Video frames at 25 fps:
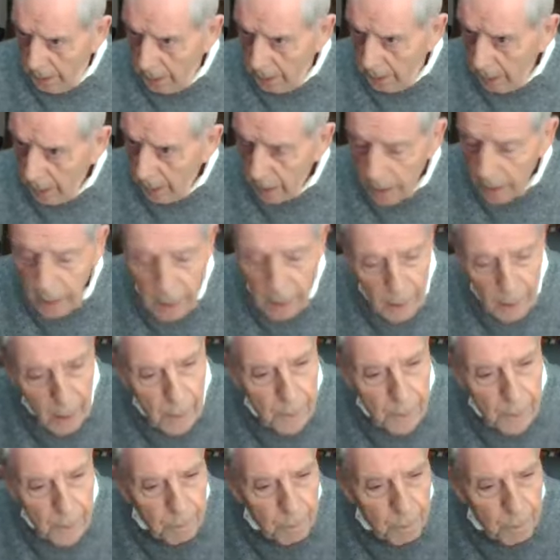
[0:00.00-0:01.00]
the
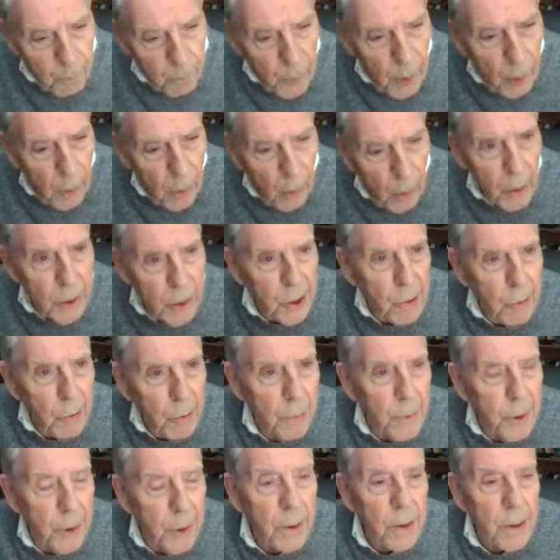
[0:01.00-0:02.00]
uh, Holy
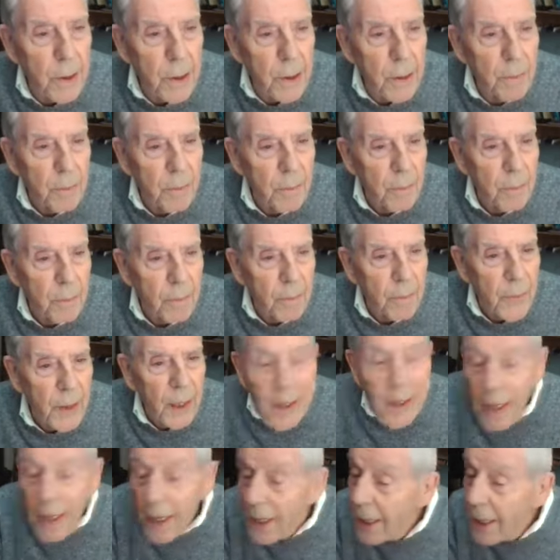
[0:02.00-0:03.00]
Scriptures.
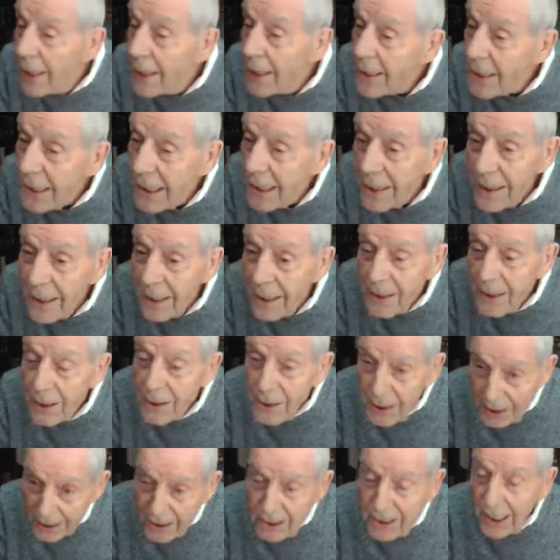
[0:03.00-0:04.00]
I said, now
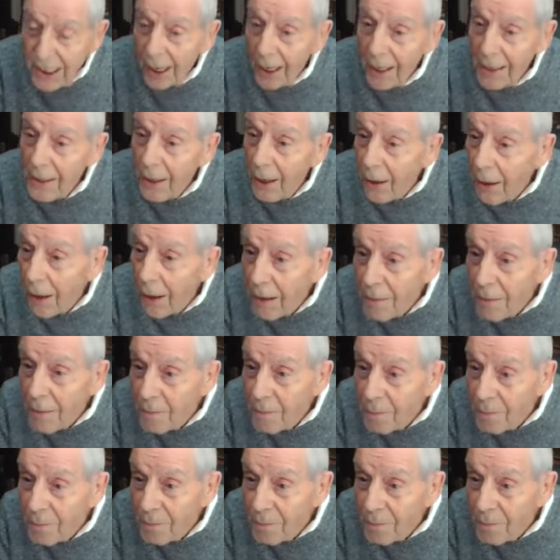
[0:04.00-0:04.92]
you teach Daniel?